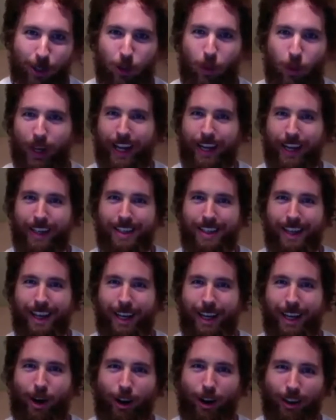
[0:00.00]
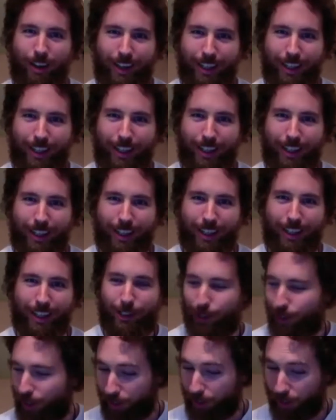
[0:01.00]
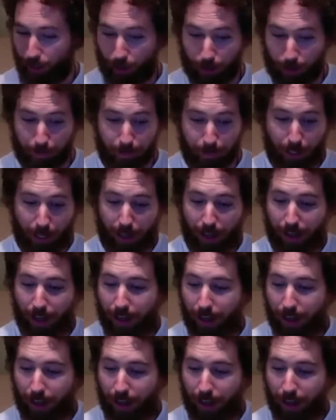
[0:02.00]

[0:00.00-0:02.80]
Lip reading: at the 28dayonlinechallenge.com.